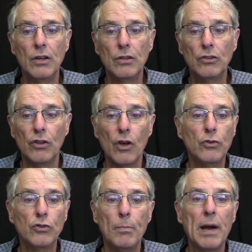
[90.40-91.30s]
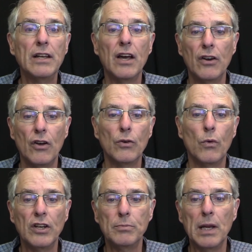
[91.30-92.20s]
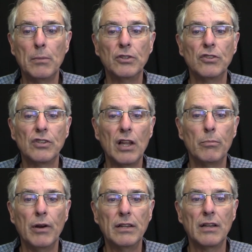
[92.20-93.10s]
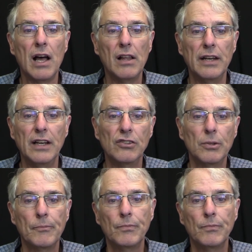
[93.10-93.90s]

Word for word: to those who might not otherwise be able to celebrate the holidays.